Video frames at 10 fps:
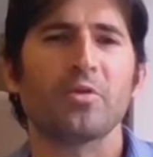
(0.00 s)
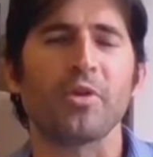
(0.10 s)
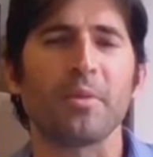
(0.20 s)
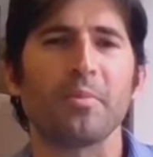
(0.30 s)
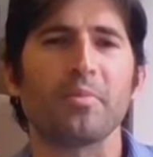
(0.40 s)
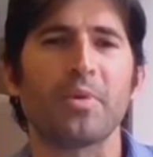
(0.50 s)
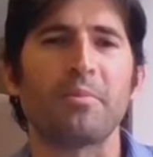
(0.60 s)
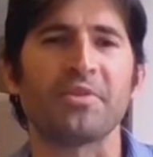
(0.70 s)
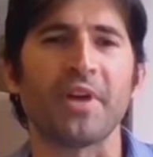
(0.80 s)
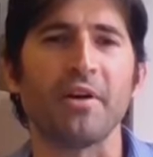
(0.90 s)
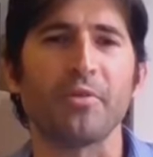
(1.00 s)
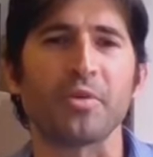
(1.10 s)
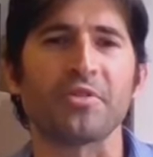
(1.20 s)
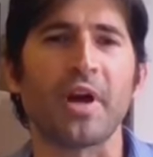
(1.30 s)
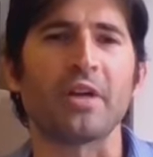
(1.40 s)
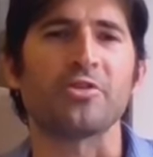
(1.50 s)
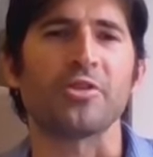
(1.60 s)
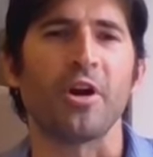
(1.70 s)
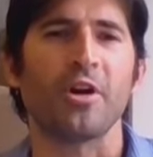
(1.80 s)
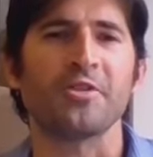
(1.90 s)
Trump himself was not
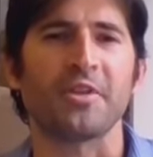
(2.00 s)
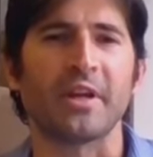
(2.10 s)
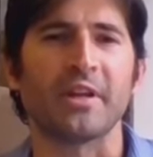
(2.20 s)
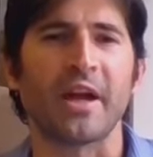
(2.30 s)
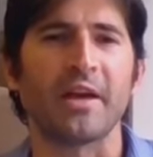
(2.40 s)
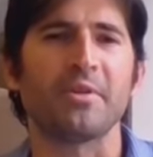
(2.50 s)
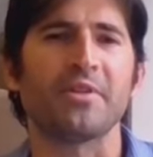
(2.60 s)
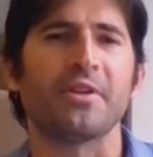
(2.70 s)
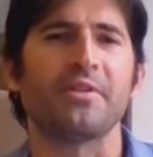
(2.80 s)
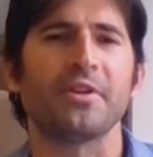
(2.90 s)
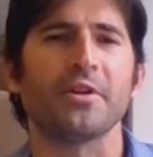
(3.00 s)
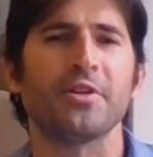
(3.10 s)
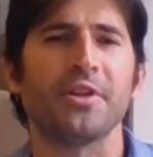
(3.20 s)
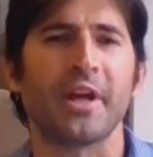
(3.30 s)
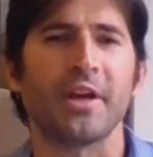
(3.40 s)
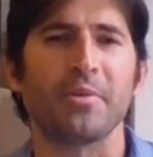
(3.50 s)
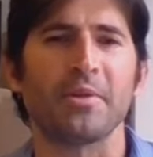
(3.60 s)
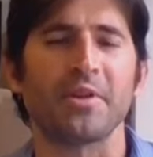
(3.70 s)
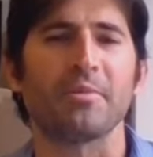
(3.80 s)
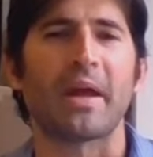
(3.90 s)
charged in the indictments unsealed today,
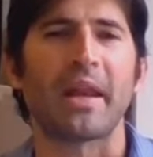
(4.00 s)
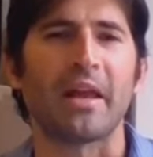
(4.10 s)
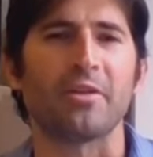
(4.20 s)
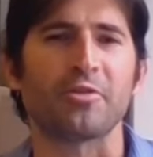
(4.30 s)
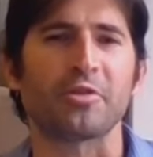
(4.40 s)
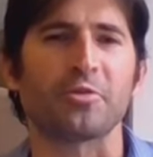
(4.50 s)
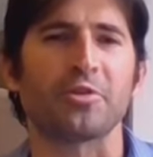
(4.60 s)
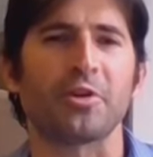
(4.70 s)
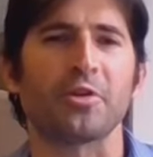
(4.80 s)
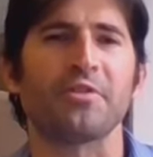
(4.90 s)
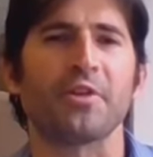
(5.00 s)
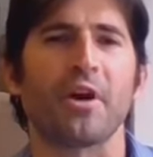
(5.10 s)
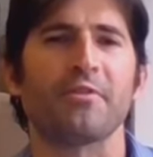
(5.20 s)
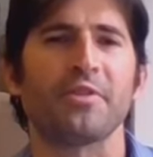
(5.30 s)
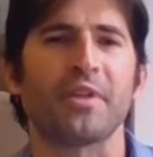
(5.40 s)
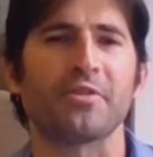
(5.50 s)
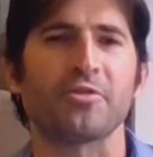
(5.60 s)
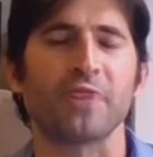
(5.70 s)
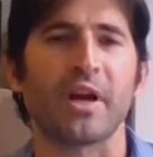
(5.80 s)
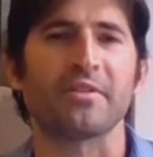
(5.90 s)
but the Manhattan District Attorney's Office has
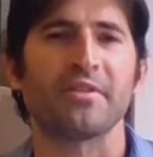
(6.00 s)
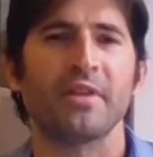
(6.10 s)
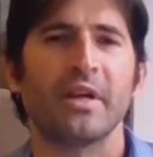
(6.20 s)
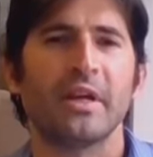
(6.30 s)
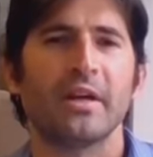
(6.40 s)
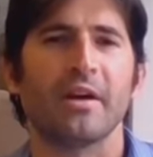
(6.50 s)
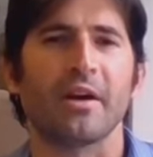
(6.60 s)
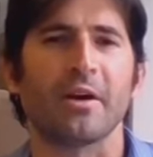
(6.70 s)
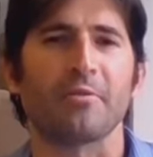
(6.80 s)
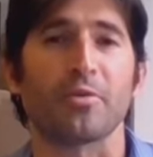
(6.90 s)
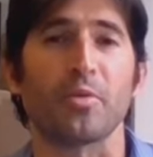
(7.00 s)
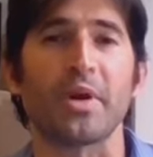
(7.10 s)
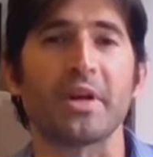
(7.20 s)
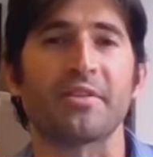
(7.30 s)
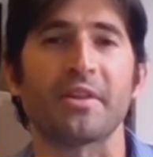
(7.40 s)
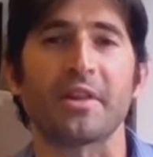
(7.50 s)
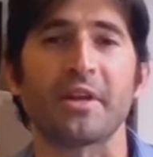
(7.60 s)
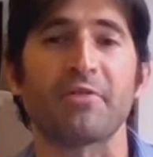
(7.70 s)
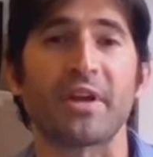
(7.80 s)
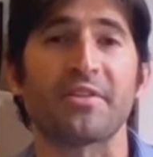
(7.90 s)
stressed for weeks that
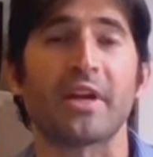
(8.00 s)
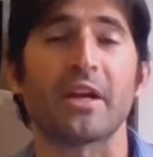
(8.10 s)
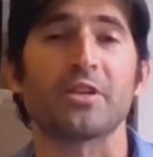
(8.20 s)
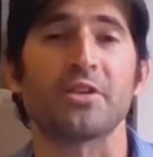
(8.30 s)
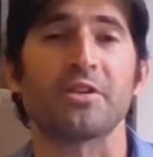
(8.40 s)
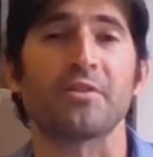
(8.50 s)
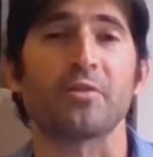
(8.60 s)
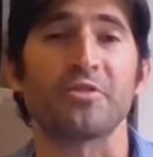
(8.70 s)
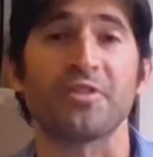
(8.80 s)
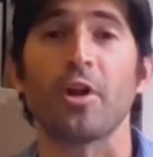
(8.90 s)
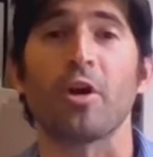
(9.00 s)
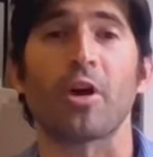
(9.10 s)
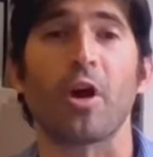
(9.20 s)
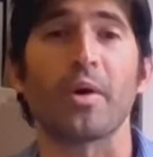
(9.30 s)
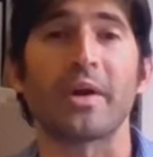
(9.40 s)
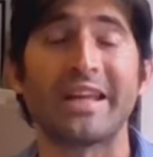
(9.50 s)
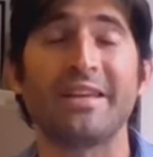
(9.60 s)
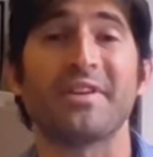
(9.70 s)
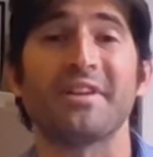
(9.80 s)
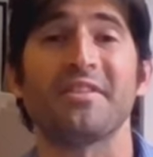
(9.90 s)
the investigations are still ongoing,
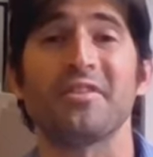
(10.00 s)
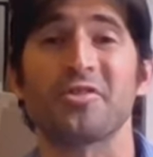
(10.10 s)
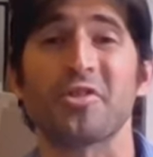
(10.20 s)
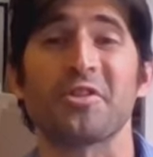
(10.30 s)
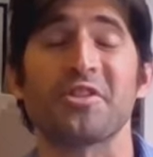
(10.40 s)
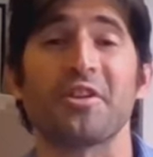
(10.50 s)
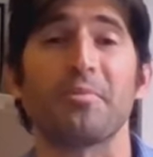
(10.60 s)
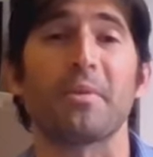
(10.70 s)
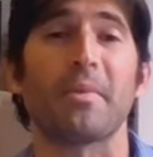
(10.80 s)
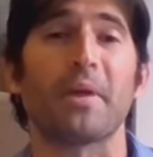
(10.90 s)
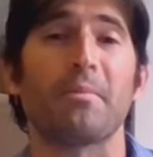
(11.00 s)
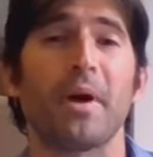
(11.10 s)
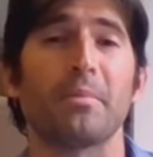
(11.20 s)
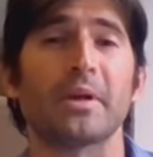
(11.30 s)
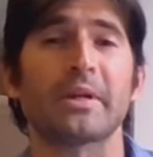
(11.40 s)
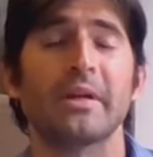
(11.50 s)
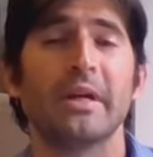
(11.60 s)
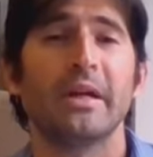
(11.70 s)
even as these charges have been made public.